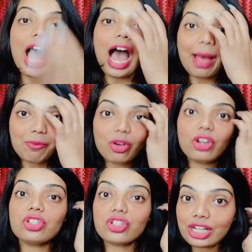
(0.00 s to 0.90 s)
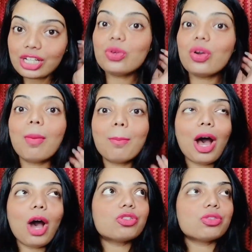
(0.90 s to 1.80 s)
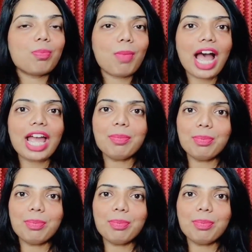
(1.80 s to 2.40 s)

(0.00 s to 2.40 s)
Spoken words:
I'm going to tell you about my